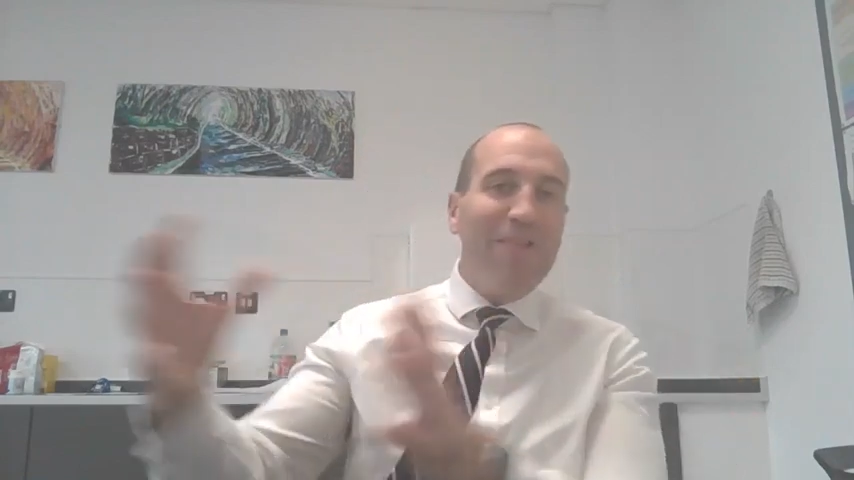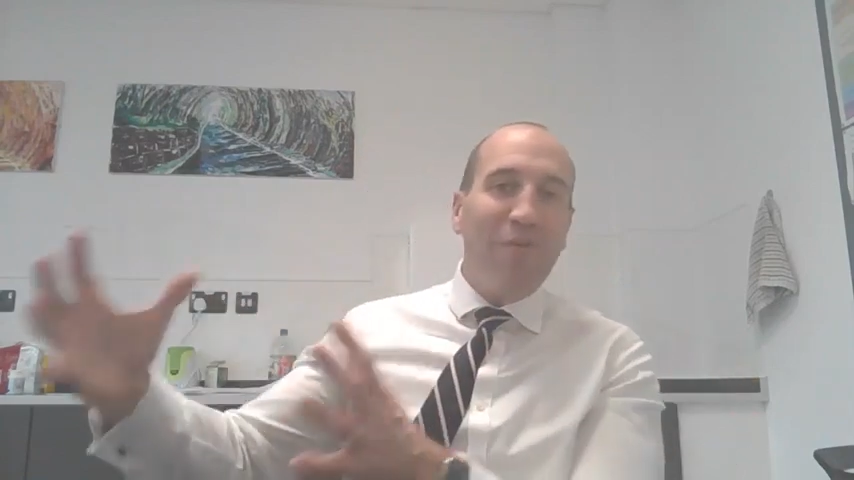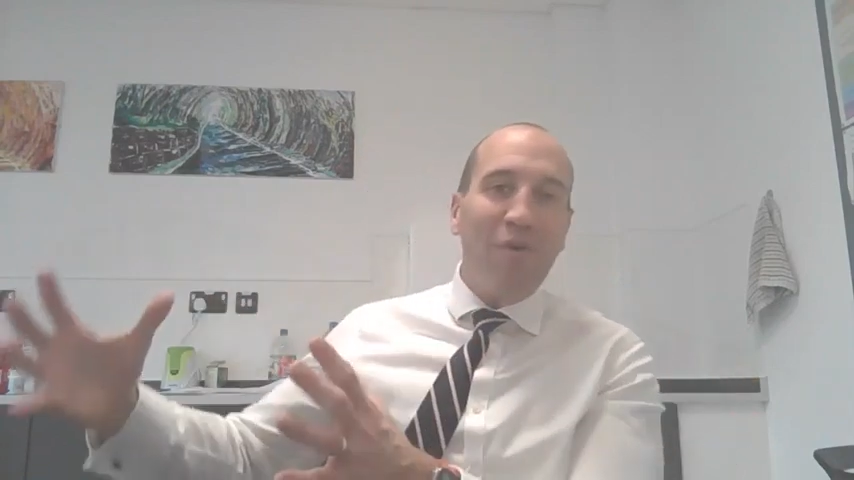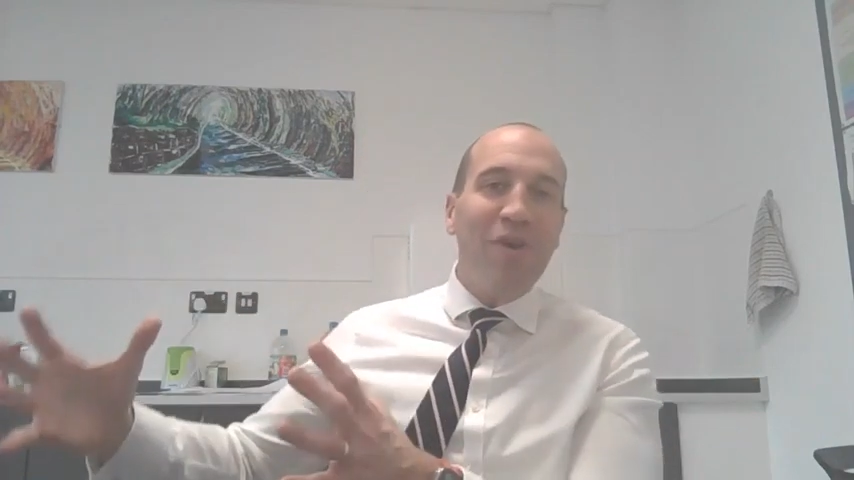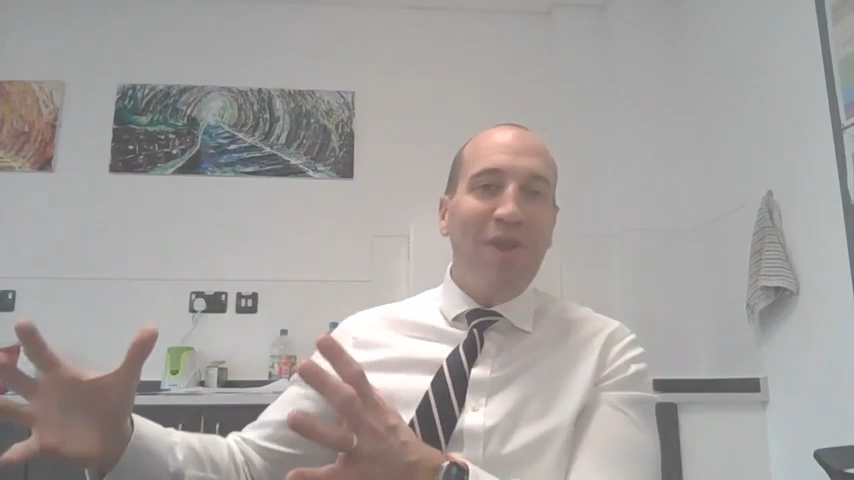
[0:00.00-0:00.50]
on
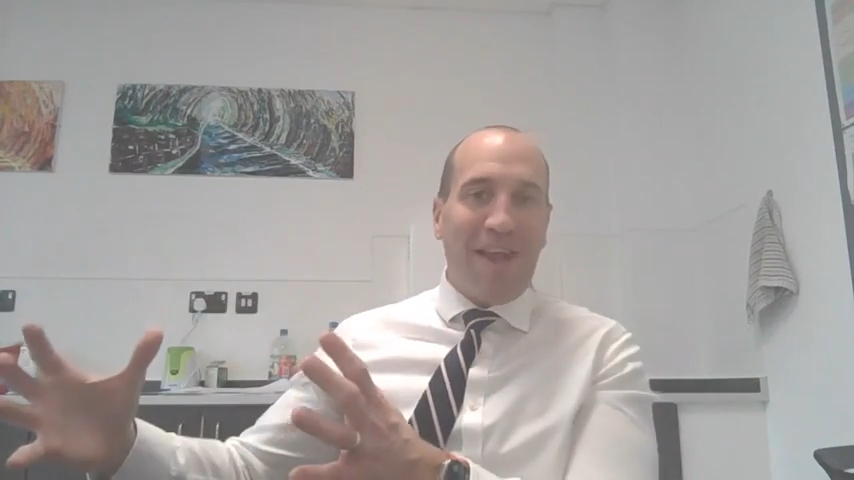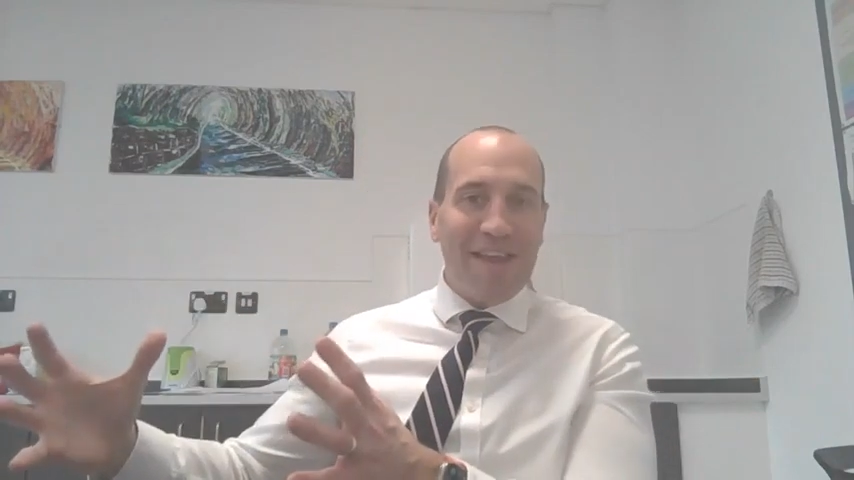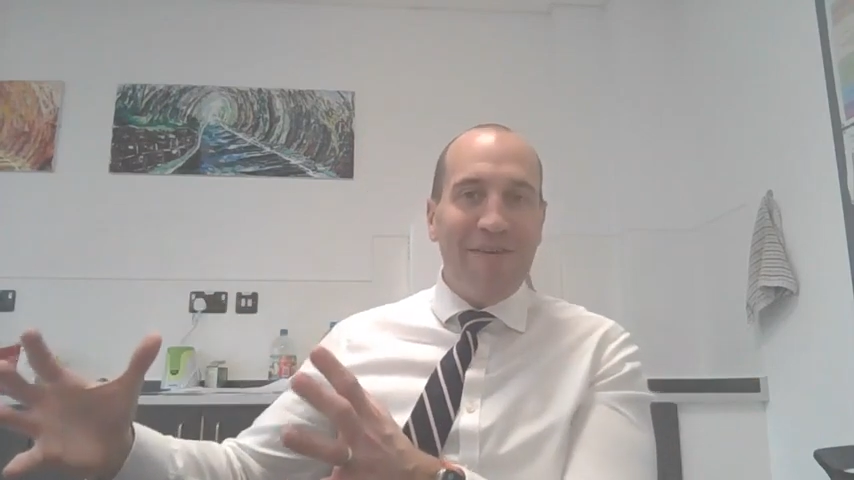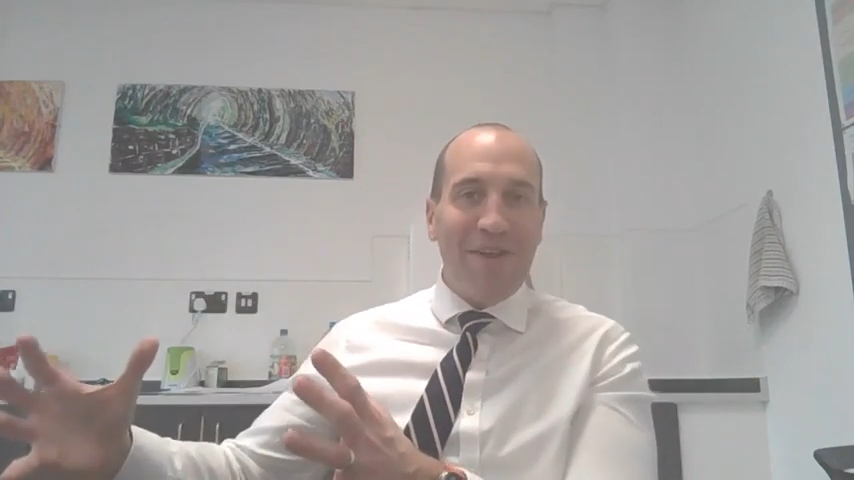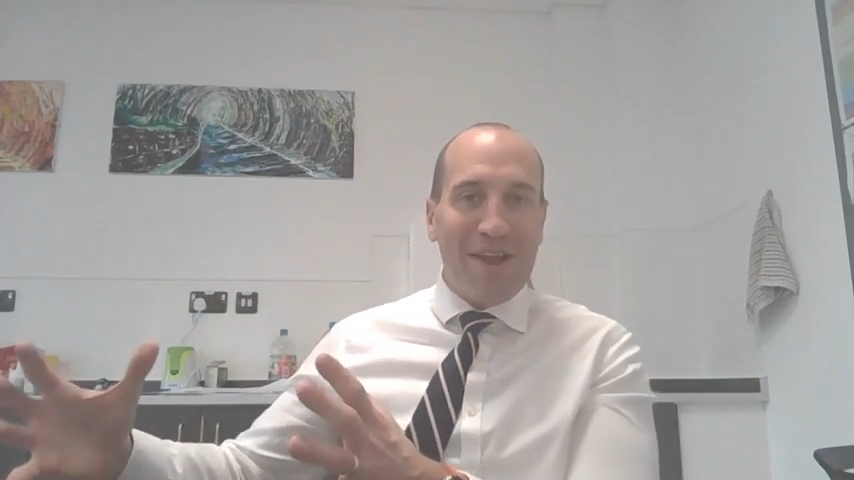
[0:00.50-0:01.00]
what you
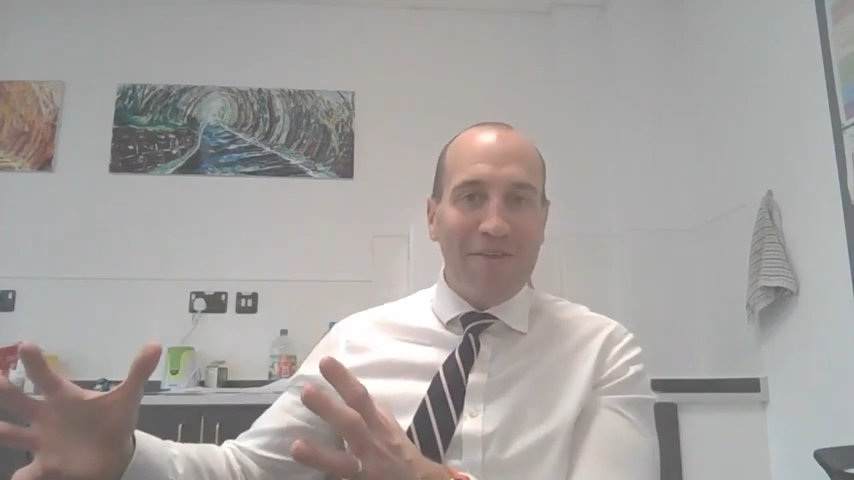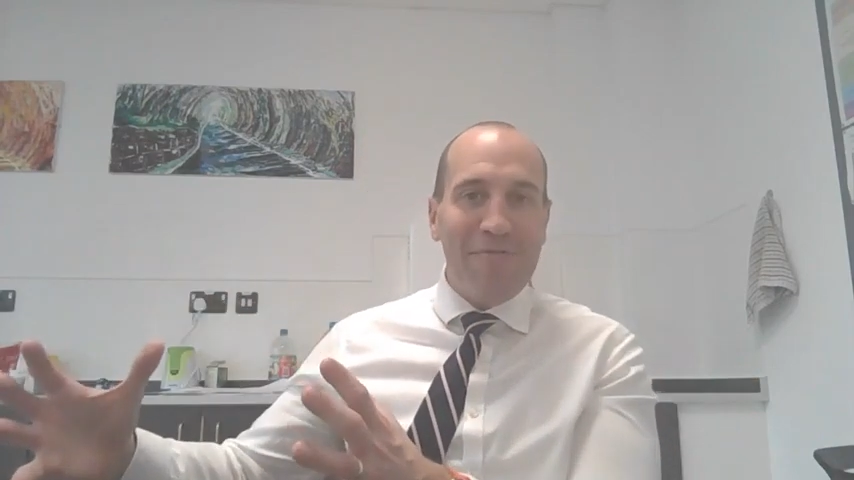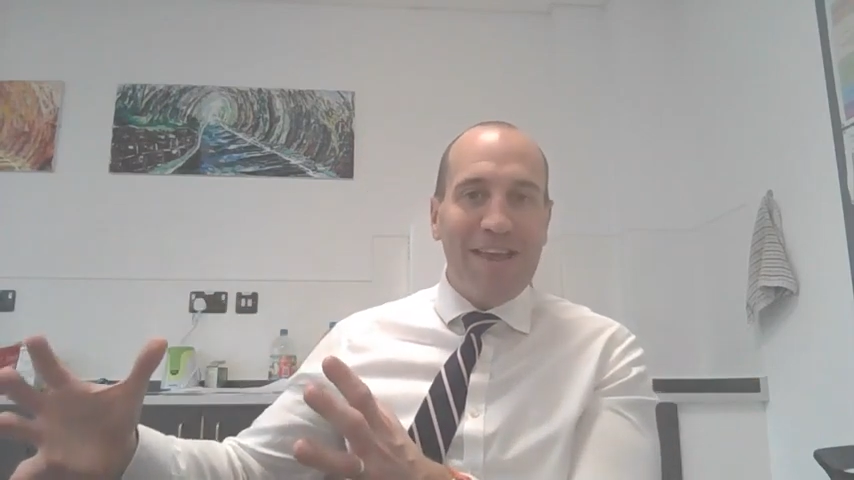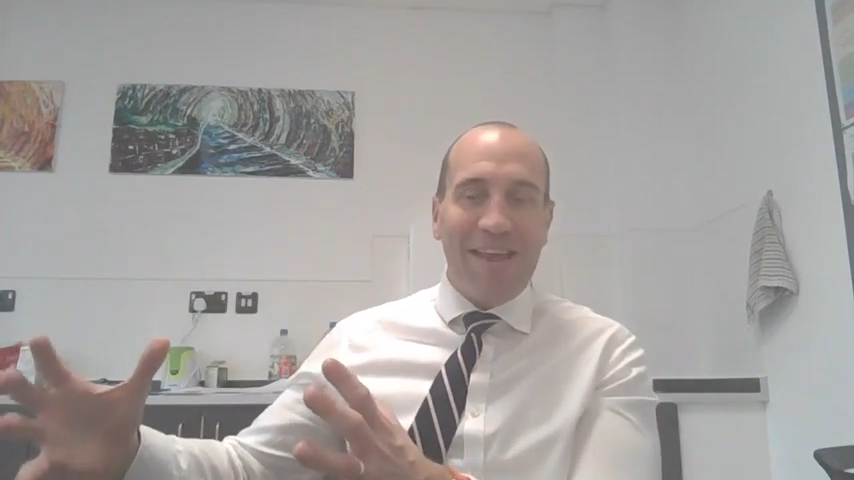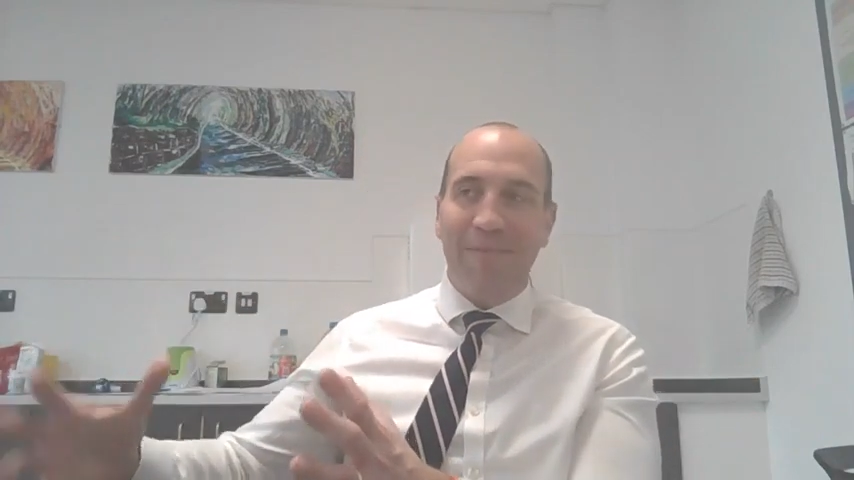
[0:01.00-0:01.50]
like to
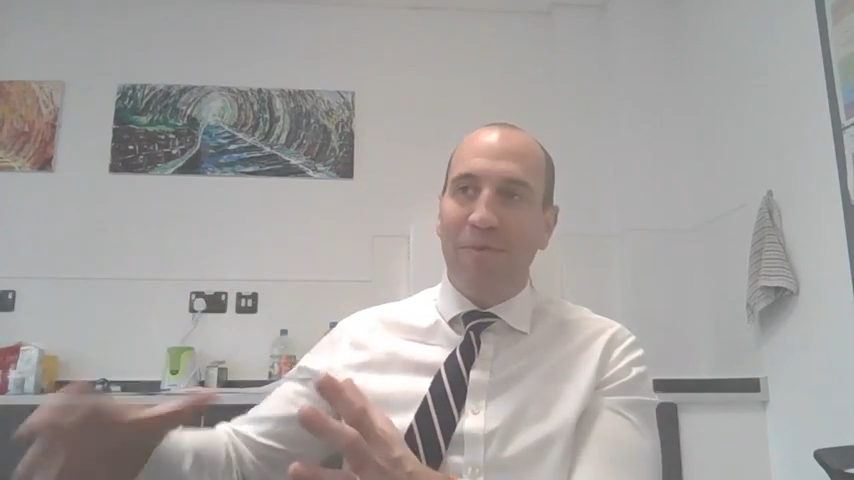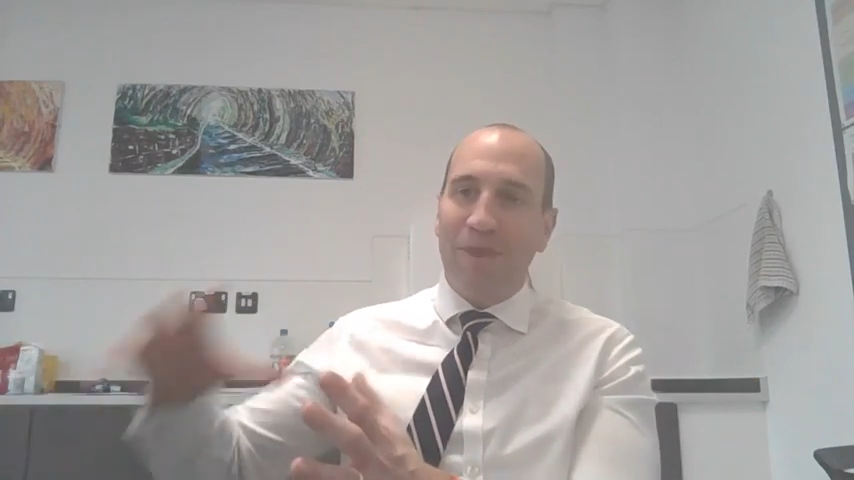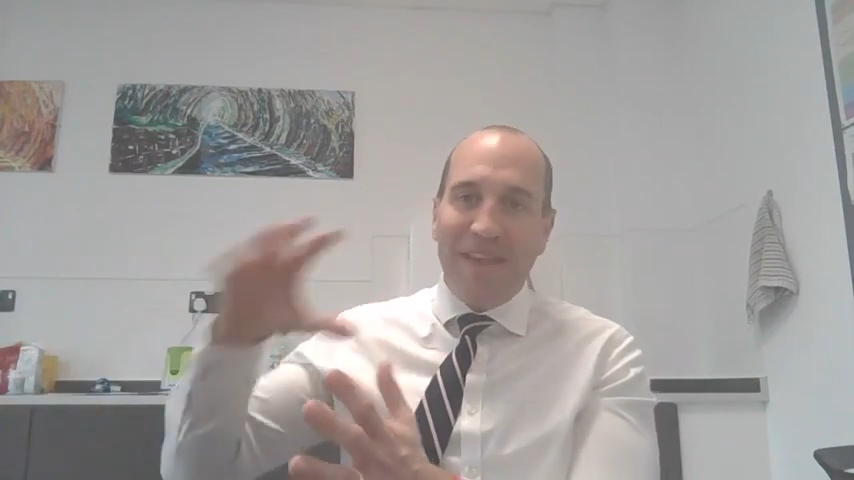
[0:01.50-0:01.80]
read, but